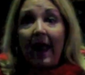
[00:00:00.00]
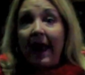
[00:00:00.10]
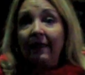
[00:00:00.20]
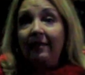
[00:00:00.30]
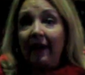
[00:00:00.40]

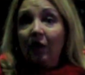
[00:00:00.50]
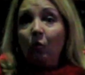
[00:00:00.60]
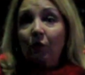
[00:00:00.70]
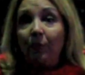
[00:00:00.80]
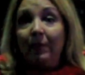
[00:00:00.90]
And there
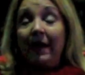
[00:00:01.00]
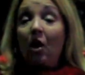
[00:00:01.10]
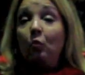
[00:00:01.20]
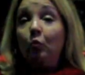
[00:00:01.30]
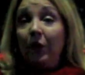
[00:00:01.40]
will be
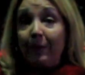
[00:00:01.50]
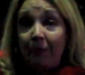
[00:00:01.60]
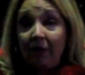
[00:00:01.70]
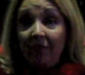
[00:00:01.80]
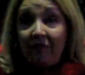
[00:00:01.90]
a
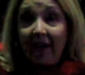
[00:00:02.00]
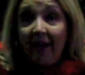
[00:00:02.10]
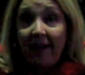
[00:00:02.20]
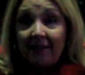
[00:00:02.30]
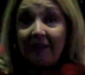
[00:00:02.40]
ripple
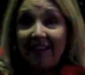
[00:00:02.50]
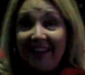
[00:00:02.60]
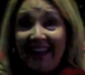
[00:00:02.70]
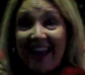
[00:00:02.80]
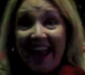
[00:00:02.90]
effect.
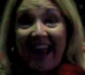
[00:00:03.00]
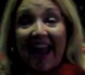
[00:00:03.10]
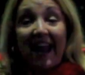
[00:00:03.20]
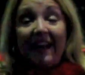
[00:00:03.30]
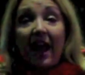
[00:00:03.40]

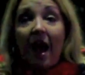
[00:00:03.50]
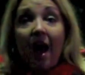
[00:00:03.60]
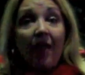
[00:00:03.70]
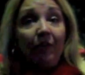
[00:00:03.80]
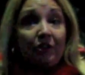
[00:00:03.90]
And
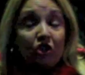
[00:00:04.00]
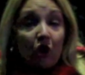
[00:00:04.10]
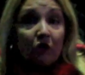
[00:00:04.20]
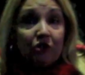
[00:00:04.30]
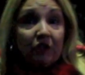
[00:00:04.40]
other
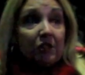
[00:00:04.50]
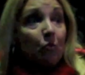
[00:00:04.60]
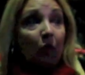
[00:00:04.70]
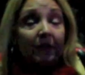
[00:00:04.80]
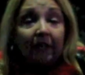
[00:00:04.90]
churches
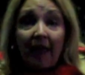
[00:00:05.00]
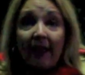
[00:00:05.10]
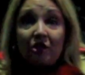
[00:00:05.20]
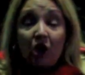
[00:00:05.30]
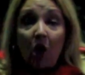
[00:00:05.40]
will
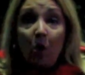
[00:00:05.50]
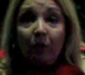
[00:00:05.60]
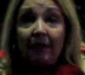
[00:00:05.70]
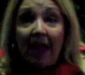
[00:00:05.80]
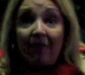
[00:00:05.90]
catch hold
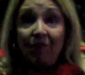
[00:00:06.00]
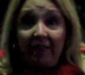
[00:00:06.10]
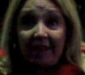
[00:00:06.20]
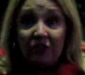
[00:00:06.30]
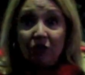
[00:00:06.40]
of that
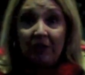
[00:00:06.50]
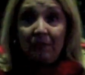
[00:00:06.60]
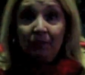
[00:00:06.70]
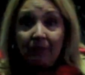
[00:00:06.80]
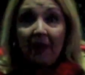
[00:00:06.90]

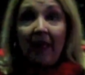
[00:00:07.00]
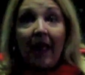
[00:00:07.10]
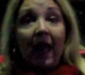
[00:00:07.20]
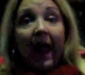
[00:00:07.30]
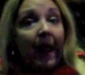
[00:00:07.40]
vision
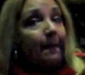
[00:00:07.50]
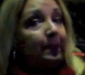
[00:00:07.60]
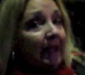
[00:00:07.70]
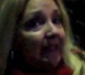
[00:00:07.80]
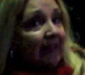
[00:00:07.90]
and
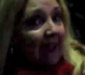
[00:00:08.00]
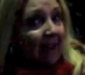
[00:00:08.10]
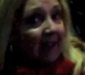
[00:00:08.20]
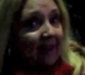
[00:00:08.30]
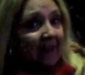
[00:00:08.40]

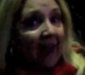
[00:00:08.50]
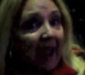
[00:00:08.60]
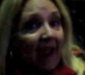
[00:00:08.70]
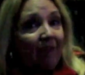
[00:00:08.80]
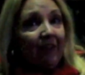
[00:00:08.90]
begin
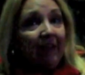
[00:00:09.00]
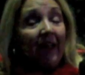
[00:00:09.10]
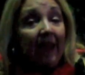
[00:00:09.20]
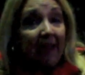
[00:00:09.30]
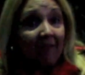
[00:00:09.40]
having
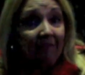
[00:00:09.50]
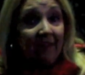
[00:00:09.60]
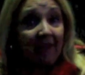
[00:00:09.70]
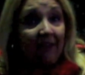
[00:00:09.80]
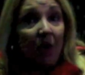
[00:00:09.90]

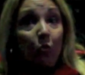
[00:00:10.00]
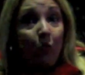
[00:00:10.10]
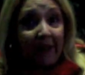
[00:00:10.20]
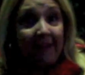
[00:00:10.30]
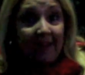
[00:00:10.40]
healing
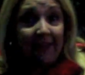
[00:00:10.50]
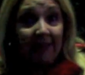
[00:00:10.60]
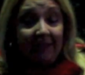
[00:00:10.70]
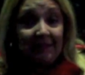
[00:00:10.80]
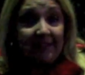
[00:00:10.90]

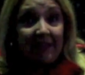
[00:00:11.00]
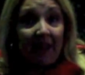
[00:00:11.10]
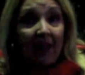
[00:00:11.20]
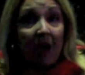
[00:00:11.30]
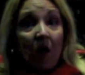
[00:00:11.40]
weekends,
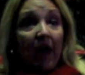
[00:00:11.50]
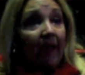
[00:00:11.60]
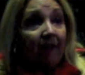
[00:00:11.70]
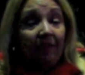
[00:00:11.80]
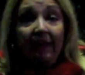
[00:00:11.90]

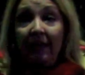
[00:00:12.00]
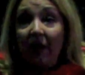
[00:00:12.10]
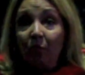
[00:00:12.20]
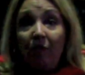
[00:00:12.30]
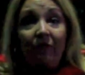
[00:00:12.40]
healing
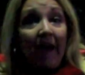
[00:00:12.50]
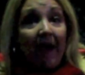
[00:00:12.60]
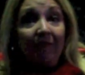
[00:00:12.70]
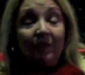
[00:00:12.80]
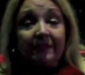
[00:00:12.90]

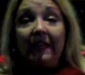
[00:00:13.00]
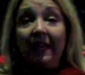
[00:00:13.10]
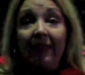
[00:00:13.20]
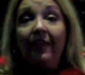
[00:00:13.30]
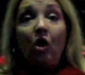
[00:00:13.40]
revivals
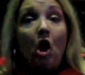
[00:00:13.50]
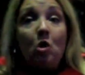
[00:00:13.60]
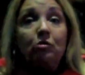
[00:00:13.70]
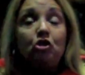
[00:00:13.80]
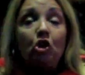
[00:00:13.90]
in their
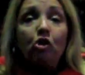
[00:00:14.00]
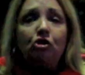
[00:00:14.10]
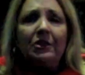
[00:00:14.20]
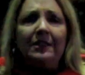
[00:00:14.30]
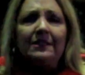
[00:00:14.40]
own
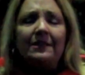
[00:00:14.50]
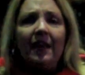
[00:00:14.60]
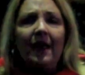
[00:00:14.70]
churches.